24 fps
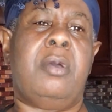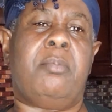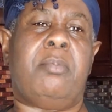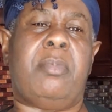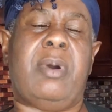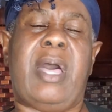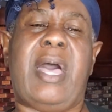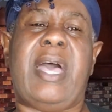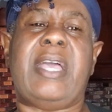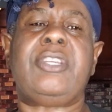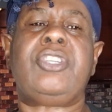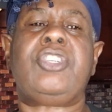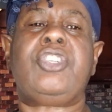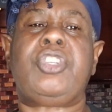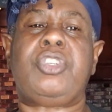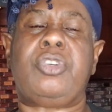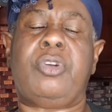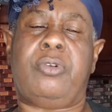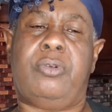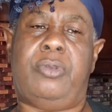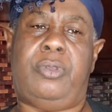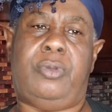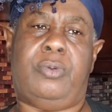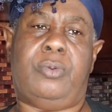But I
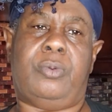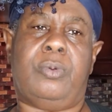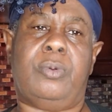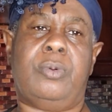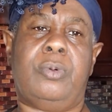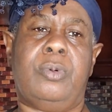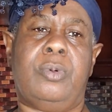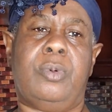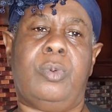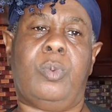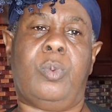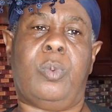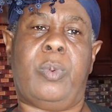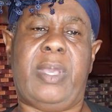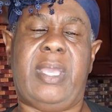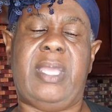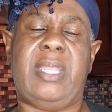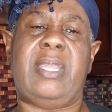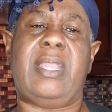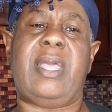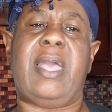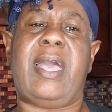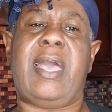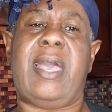show you
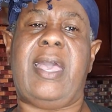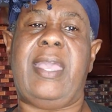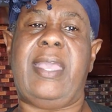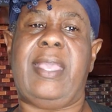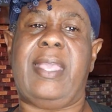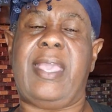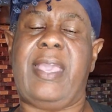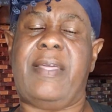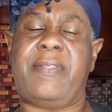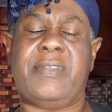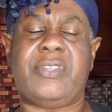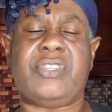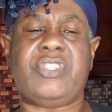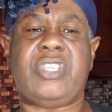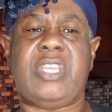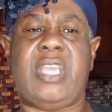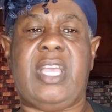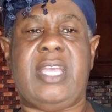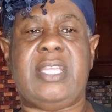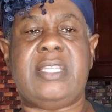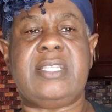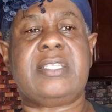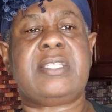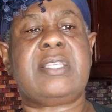when I get the
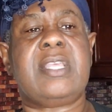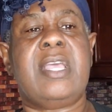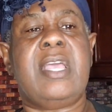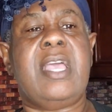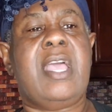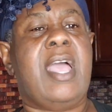chance.